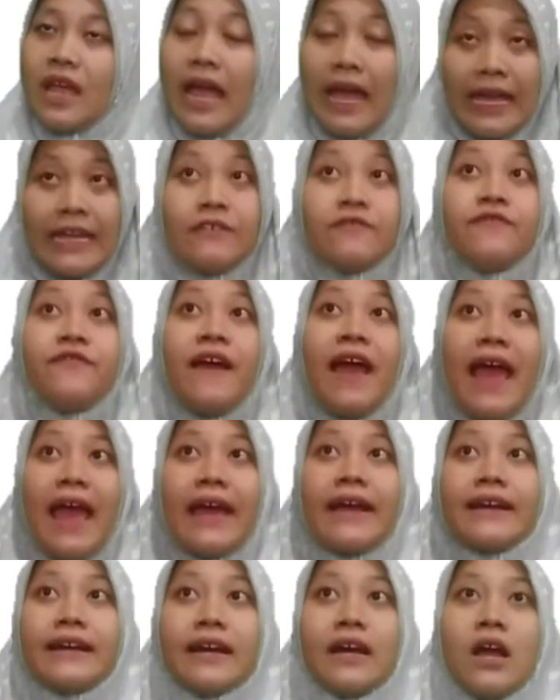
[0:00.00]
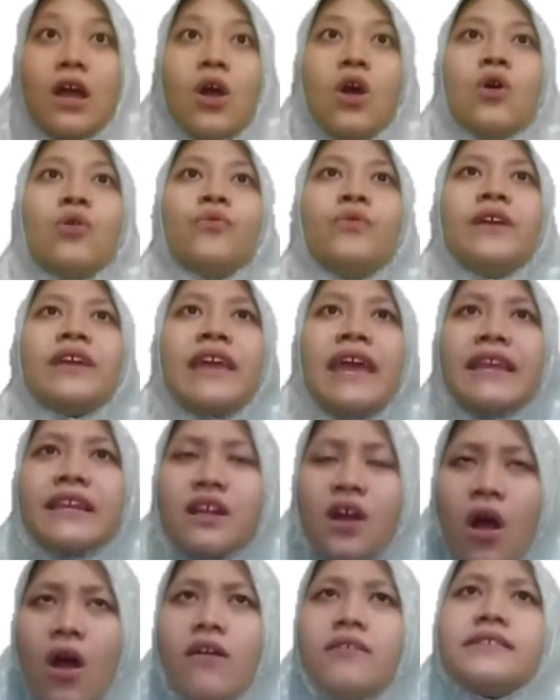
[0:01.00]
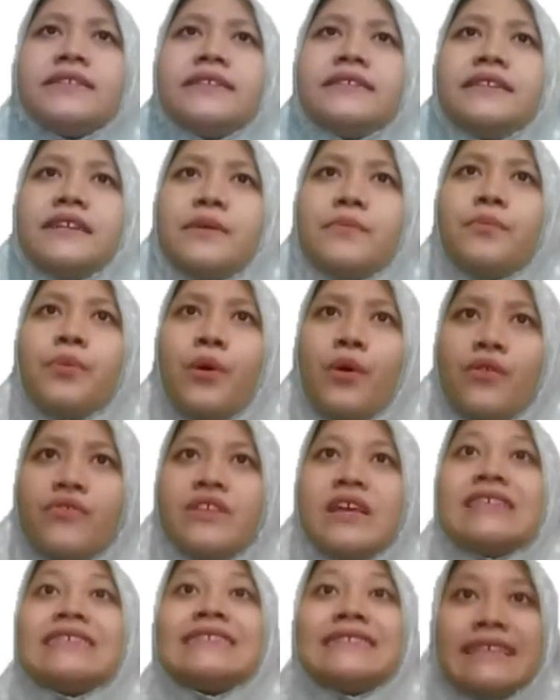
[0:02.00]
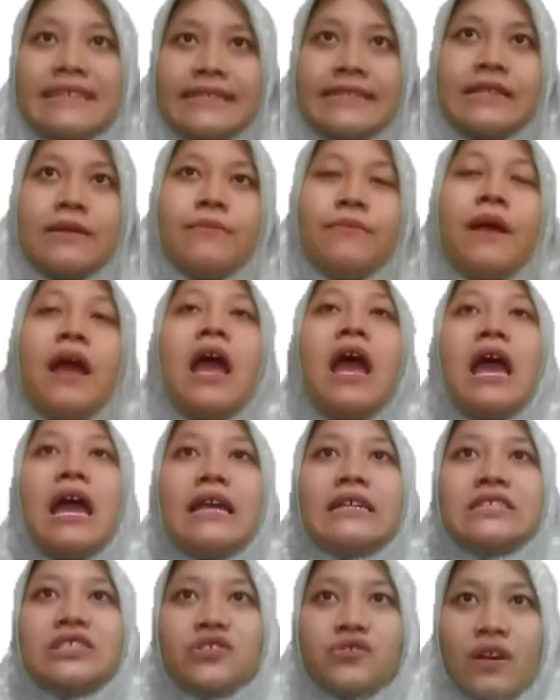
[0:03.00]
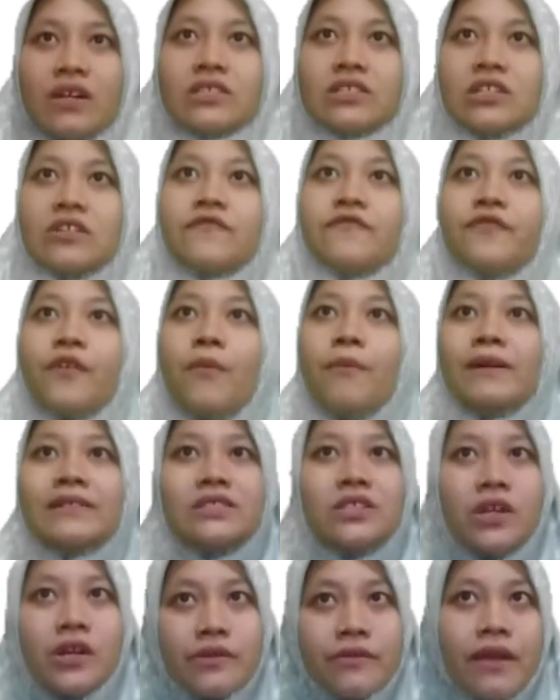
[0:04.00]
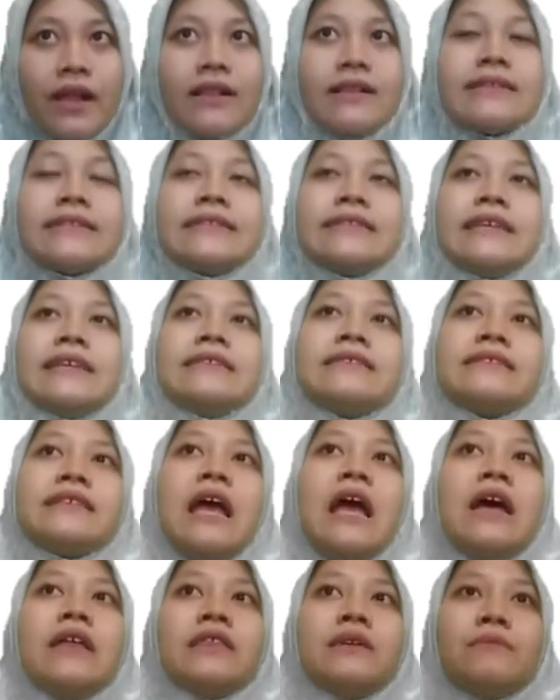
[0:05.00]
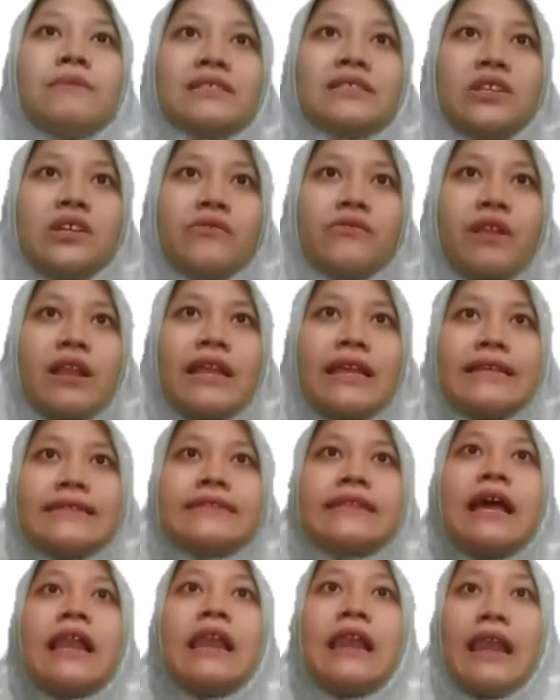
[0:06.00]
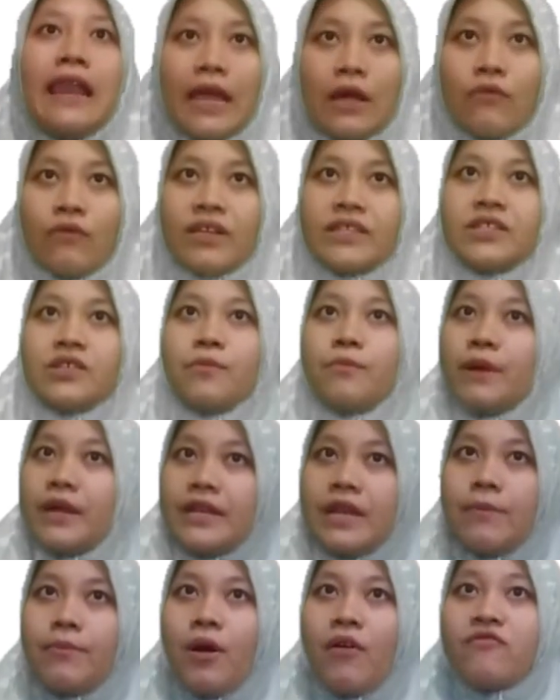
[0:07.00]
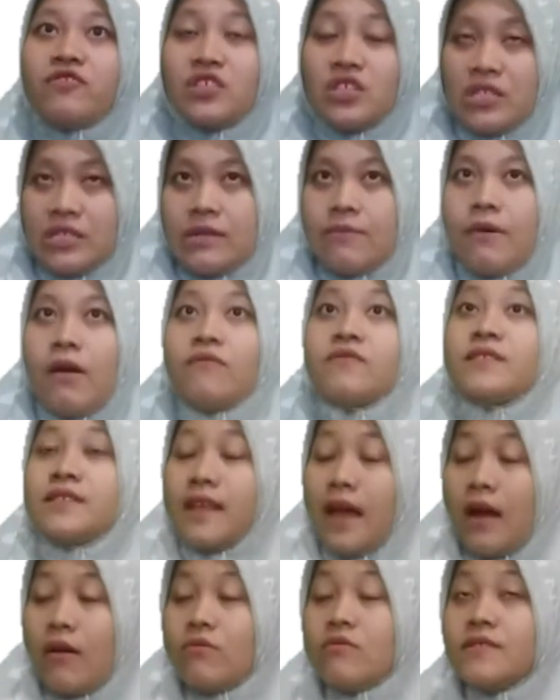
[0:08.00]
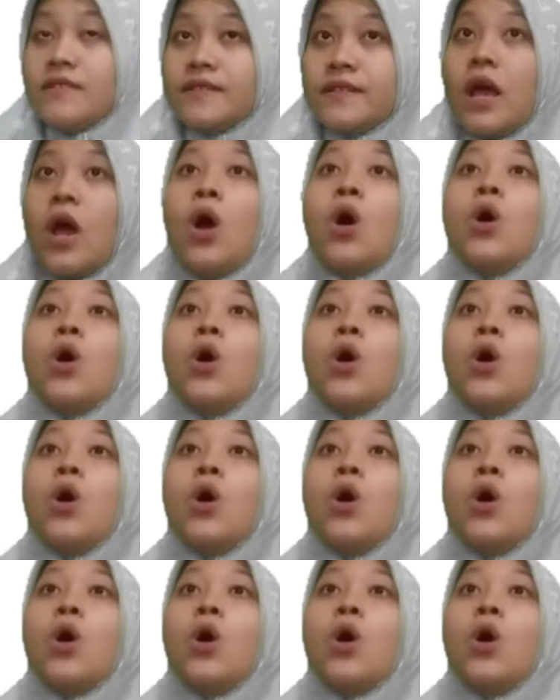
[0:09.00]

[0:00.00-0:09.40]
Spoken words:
In fact, we can consider both a system and structure for material since the material is language made up of system of sounds,